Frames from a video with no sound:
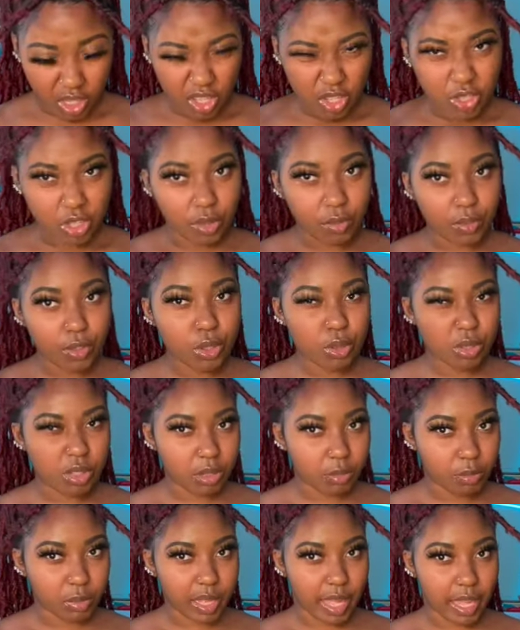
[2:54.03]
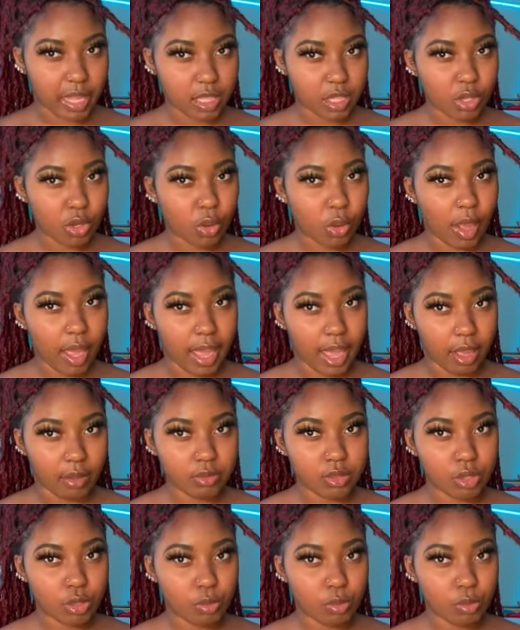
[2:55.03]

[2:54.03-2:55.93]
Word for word: So if you do it in black, you don't have to,